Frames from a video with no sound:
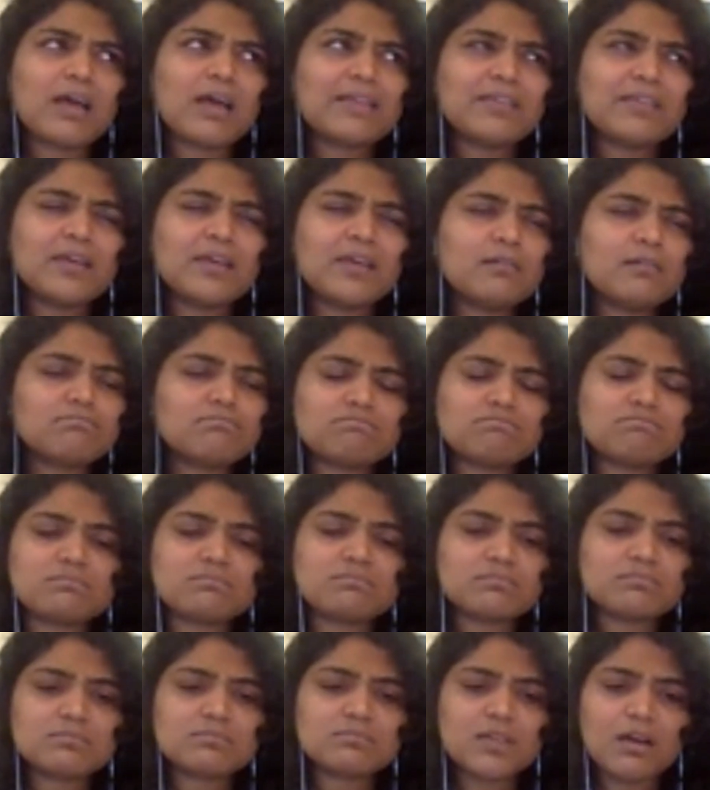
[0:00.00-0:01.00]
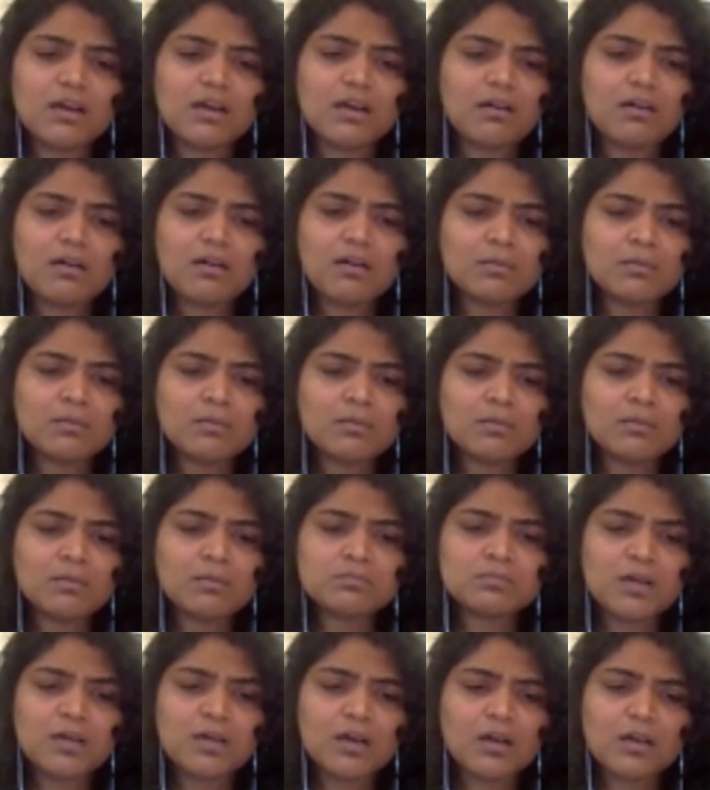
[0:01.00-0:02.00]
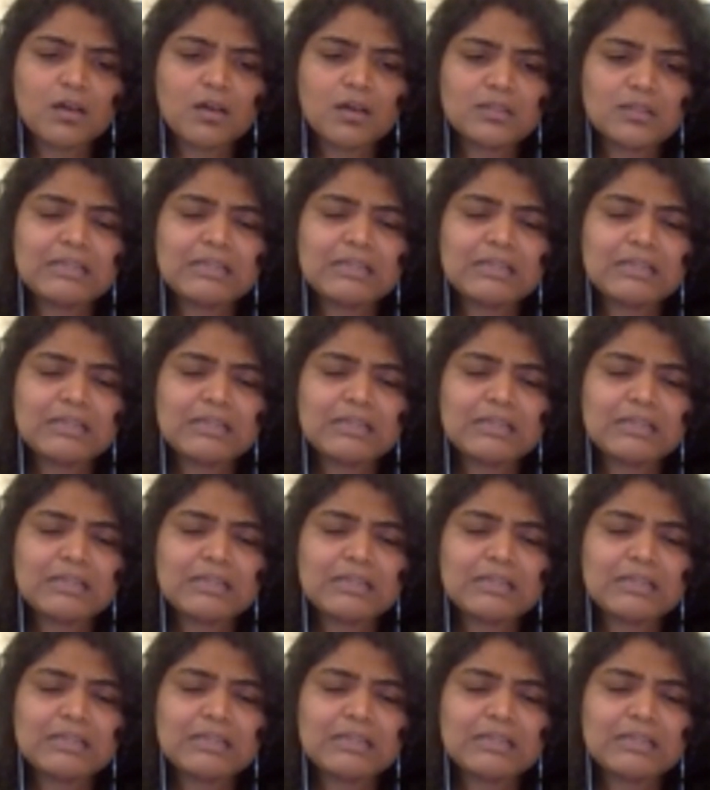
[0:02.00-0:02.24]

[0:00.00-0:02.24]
think um, the